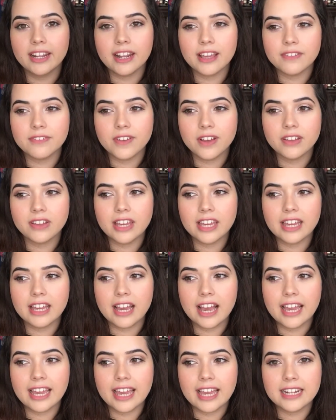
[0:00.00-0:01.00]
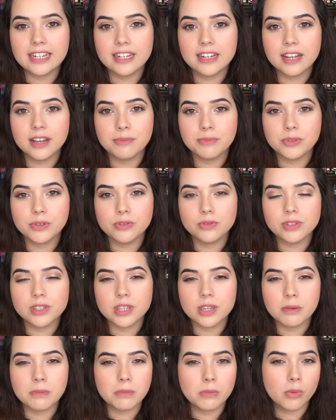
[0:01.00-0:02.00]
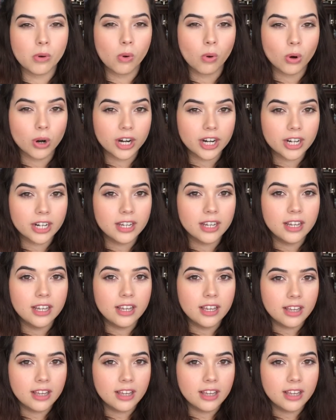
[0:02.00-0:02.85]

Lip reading: and I felt like I ended up using more